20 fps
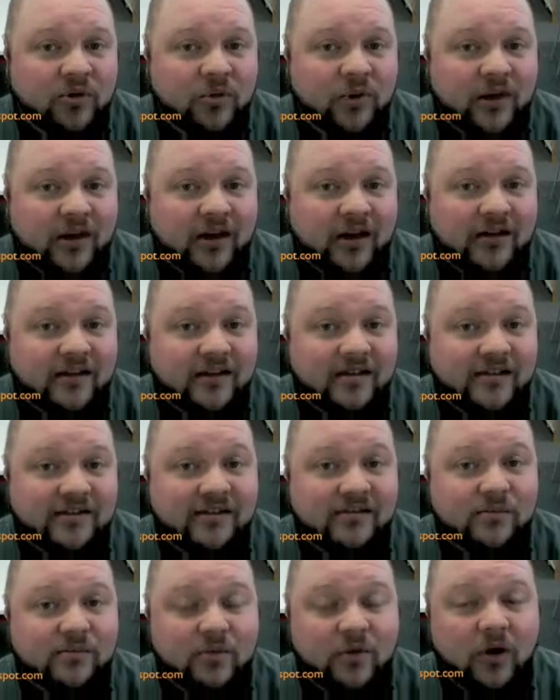
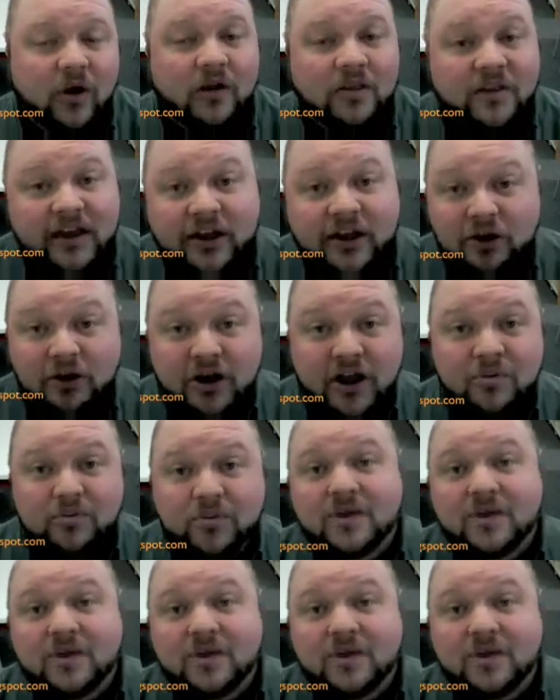because on the internet,